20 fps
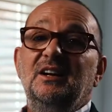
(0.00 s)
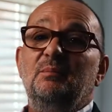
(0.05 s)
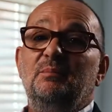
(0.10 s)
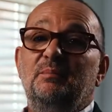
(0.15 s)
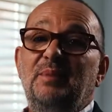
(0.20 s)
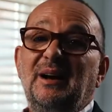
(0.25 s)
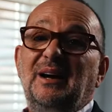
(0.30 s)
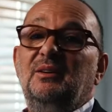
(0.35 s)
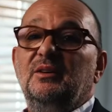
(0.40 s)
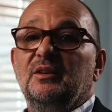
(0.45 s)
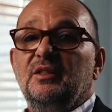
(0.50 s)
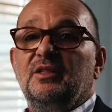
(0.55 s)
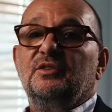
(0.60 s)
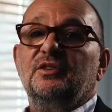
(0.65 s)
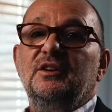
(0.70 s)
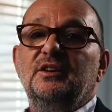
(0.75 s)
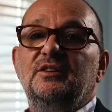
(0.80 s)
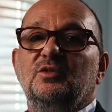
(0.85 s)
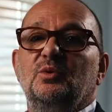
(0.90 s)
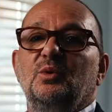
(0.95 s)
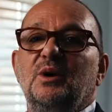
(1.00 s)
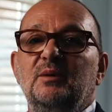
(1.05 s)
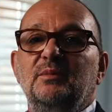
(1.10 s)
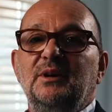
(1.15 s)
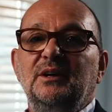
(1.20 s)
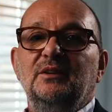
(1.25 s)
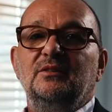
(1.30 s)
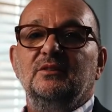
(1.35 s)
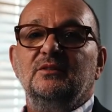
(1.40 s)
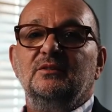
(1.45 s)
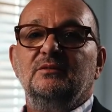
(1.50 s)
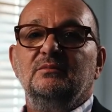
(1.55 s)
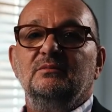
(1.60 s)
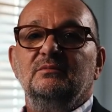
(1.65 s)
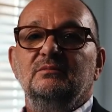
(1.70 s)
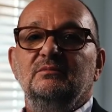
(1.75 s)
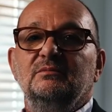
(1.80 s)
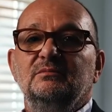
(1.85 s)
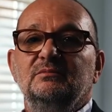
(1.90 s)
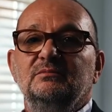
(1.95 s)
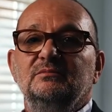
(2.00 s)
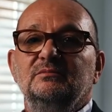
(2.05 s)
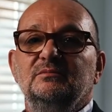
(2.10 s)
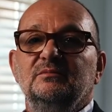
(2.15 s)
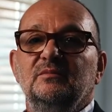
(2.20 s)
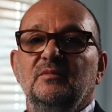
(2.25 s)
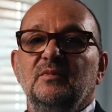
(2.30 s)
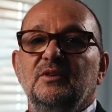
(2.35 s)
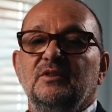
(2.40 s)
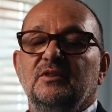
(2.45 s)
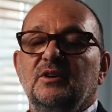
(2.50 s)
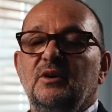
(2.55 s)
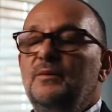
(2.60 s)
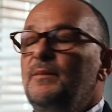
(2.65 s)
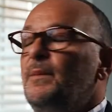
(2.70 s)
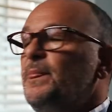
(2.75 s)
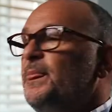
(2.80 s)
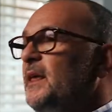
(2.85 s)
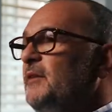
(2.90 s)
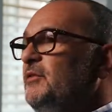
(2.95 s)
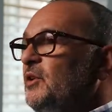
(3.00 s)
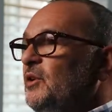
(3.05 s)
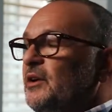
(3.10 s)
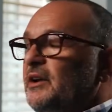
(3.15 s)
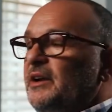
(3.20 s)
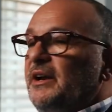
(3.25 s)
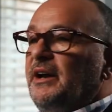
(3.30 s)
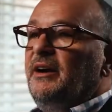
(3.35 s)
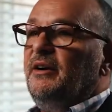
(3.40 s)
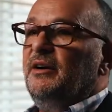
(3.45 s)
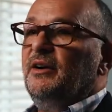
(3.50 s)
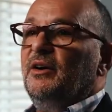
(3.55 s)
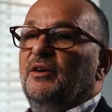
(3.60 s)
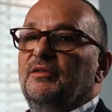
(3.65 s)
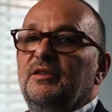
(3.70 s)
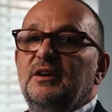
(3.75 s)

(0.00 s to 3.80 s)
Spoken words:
about 3 square meters. So if you've got an area of